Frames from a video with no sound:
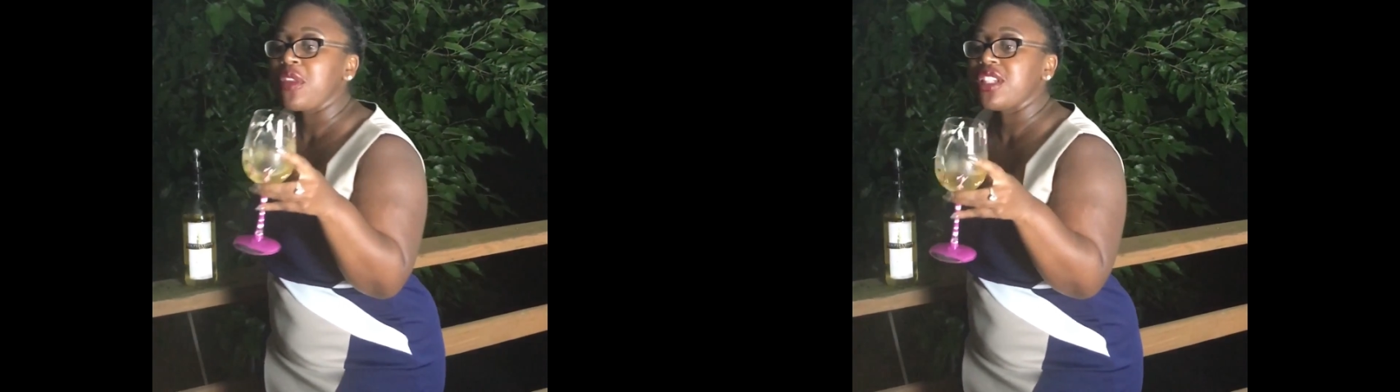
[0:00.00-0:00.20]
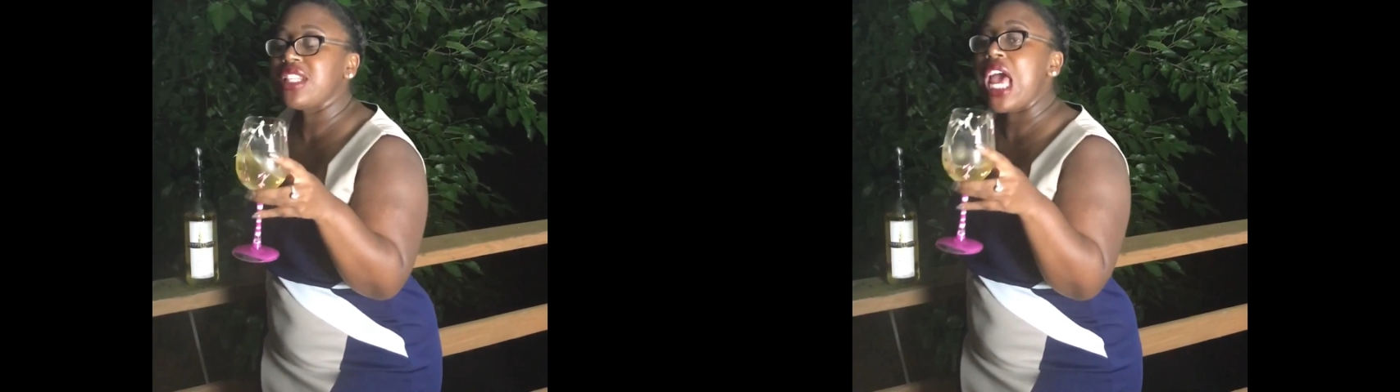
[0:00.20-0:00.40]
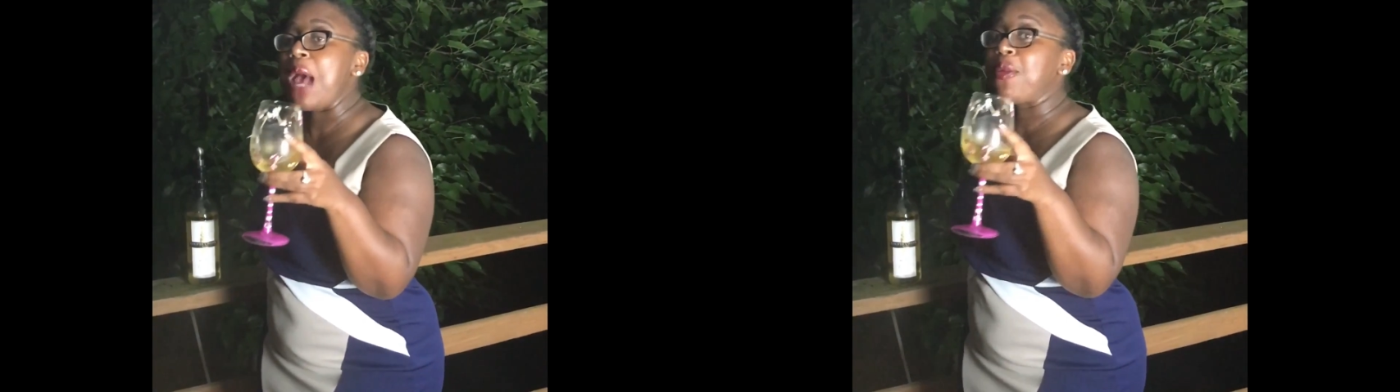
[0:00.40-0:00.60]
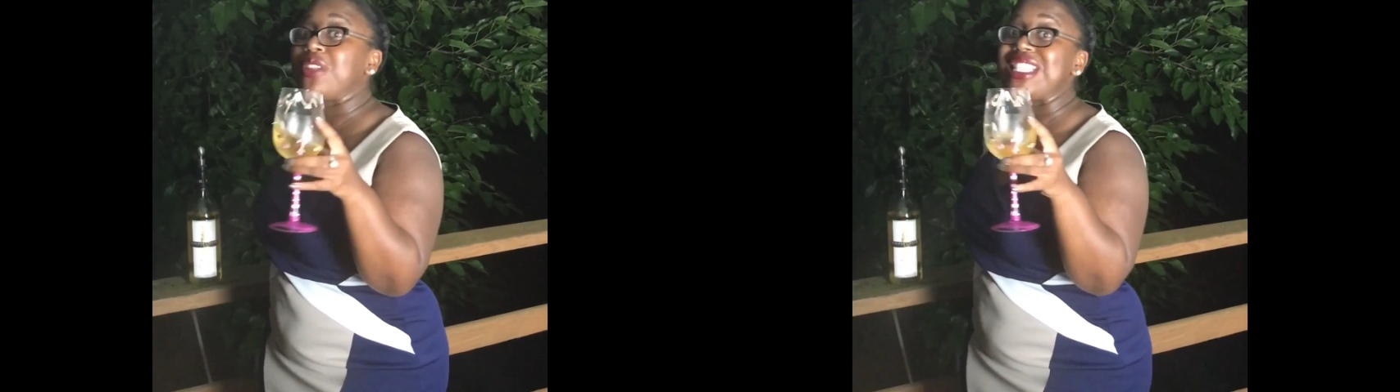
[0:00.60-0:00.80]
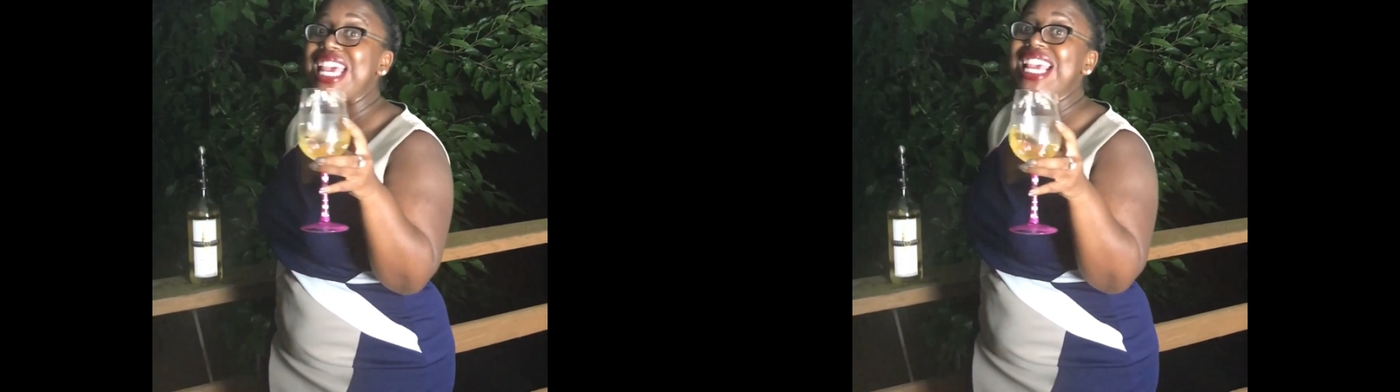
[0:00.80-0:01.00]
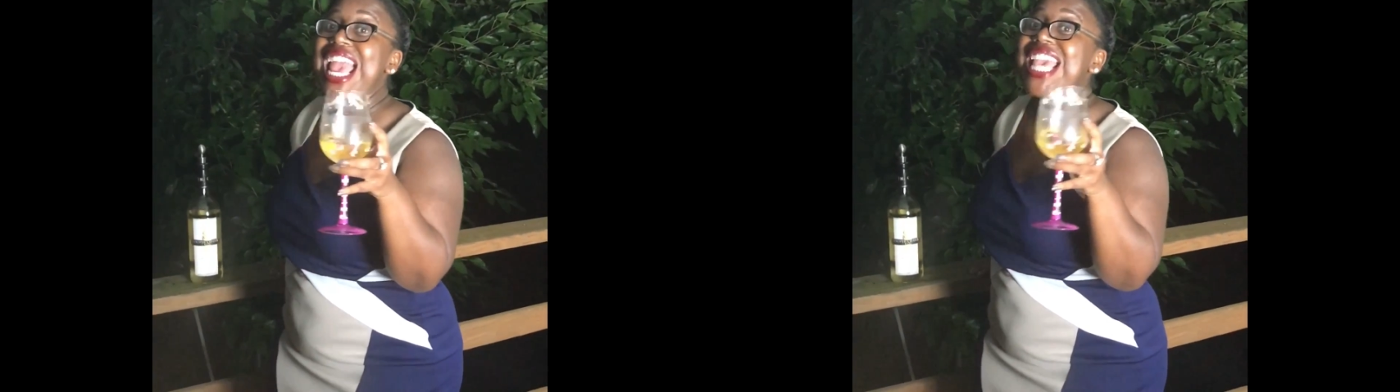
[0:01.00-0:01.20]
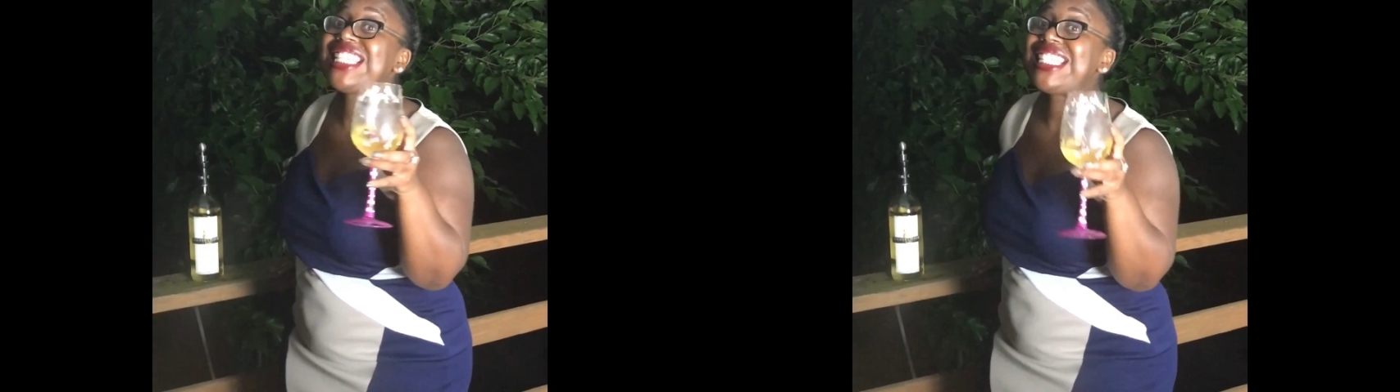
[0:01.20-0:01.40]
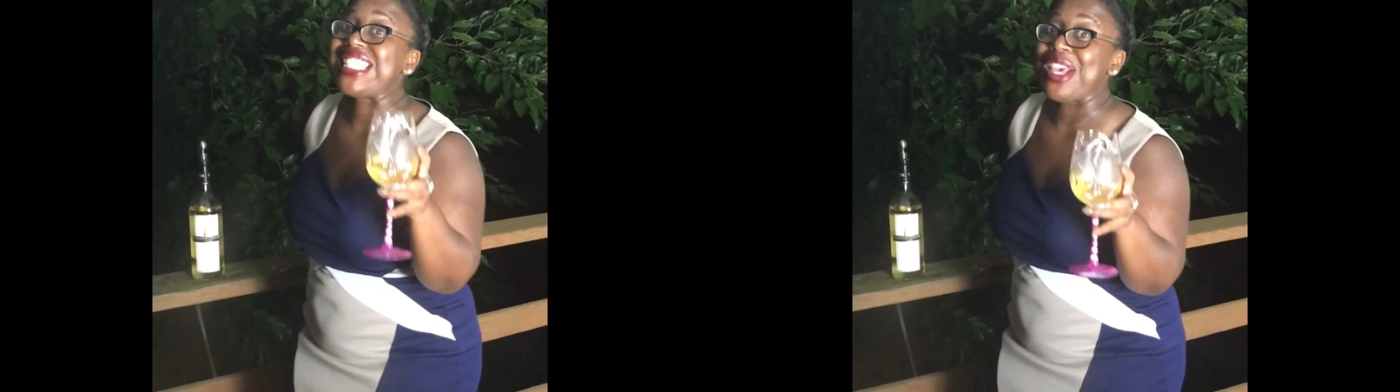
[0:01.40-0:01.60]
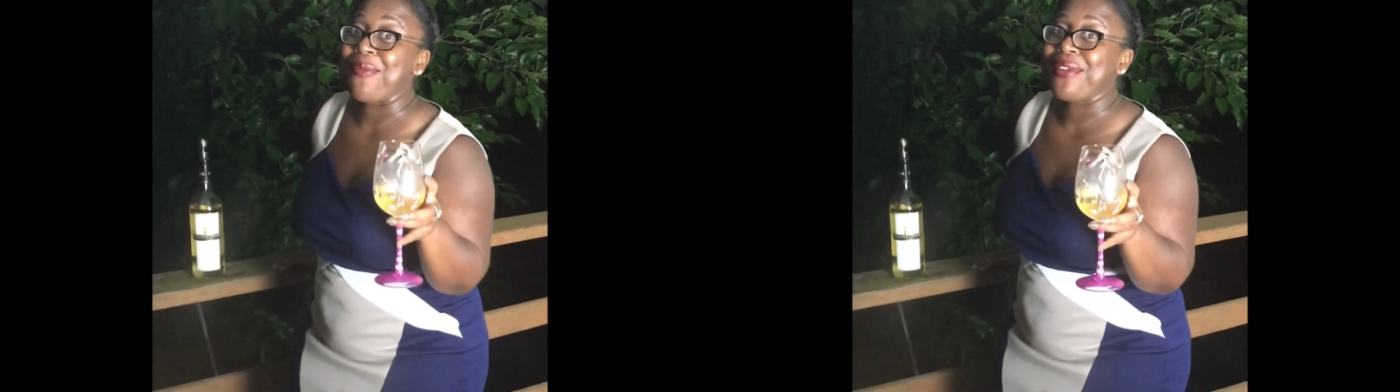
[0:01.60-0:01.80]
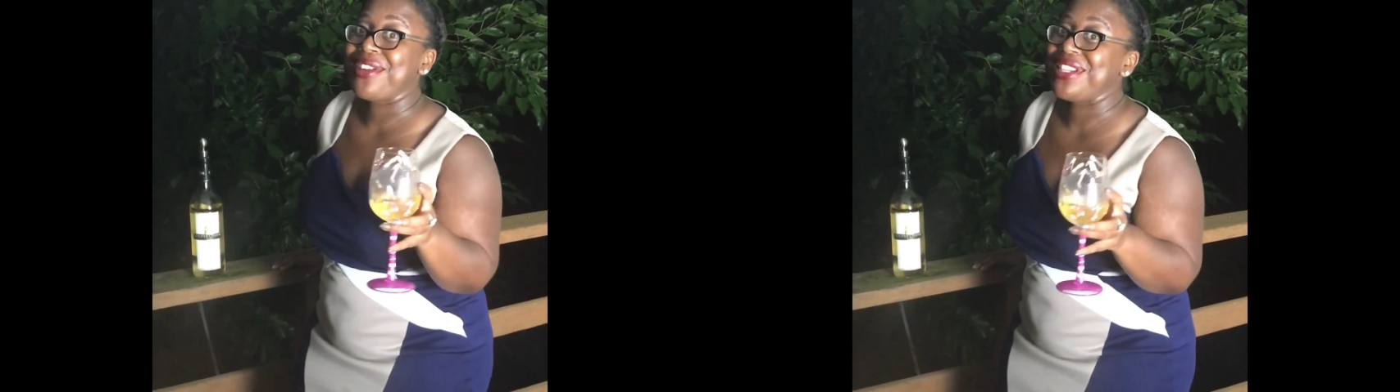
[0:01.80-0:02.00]
So now I'm gonna take a
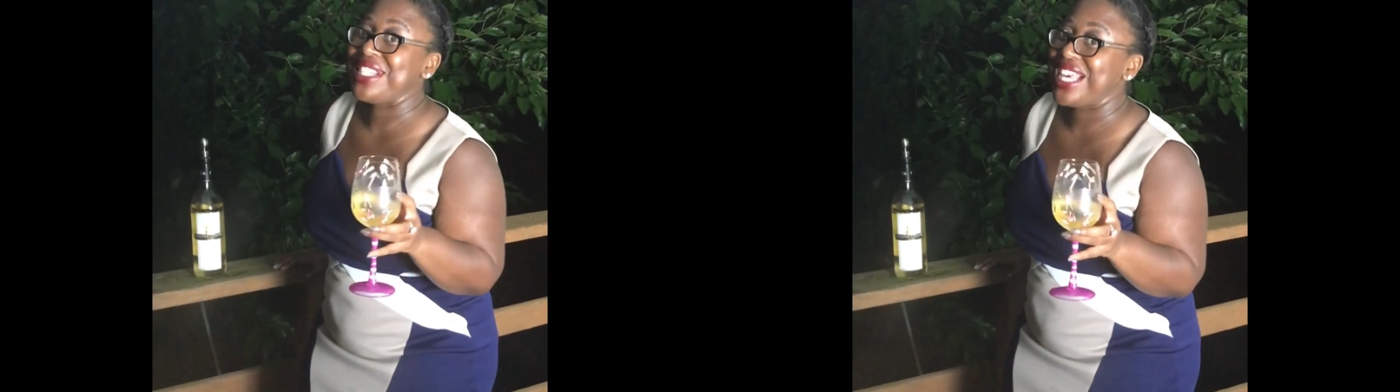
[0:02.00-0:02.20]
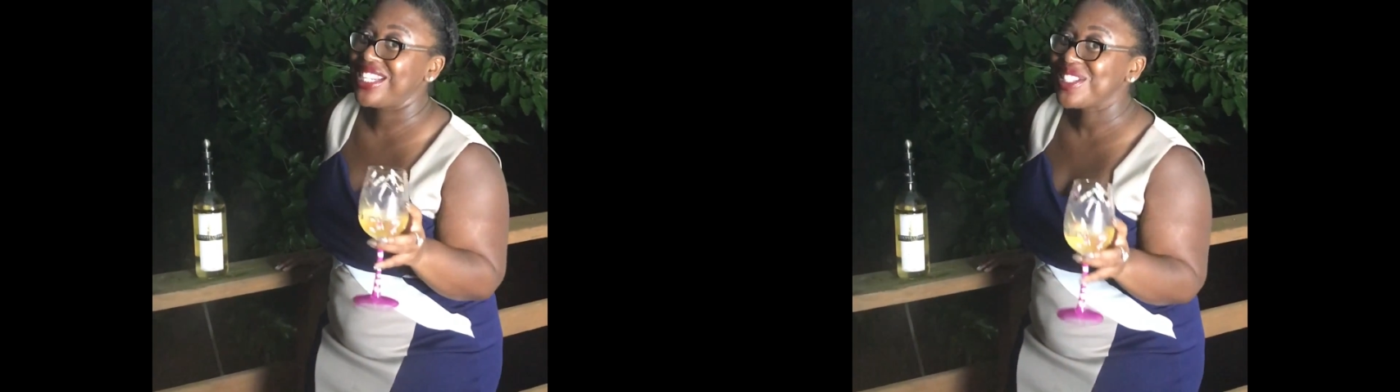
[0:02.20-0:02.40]
sip, not